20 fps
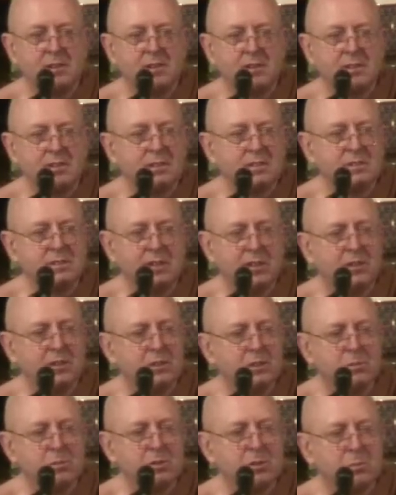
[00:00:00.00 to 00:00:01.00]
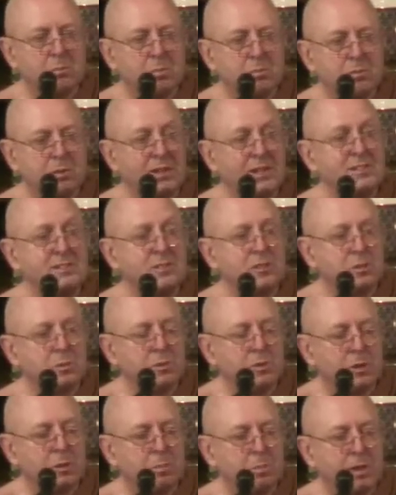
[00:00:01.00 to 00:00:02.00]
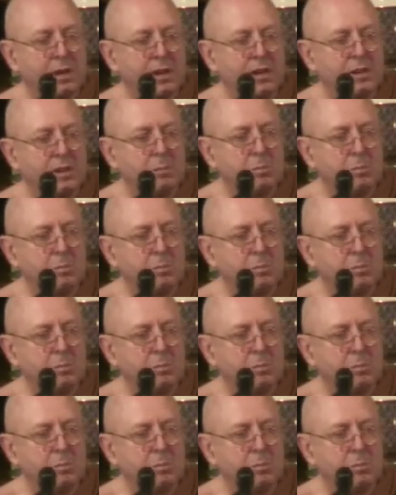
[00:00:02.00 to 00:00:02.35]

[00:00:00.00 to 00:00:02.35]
It's nothing to do with well, it is to do with your partner, but